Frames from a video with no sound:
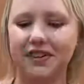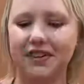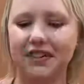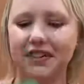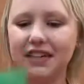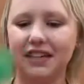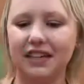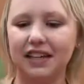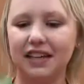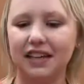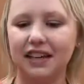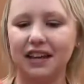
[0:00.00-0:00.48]

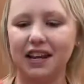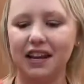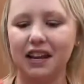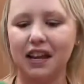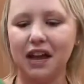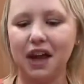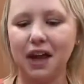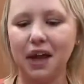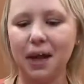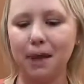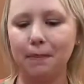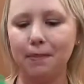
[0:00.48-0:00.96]
in
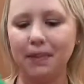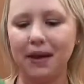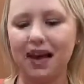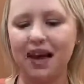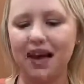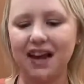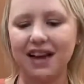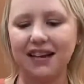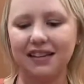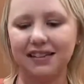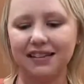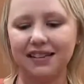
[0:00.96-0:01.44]
a
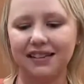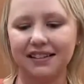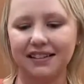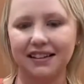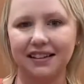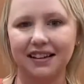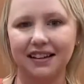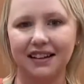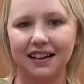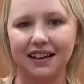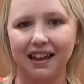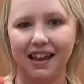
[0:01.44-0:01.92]
pot,
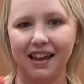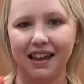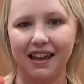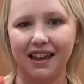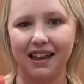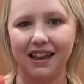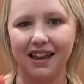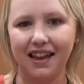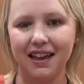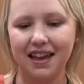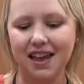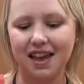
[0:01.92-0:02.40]

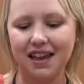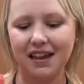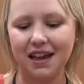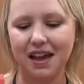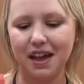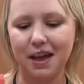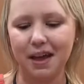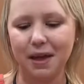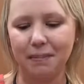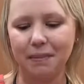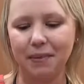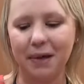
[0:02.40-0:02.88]
in
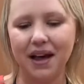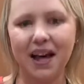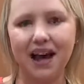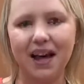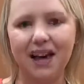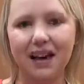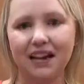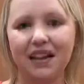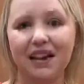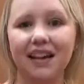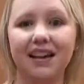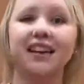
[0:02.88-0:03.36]
a pot.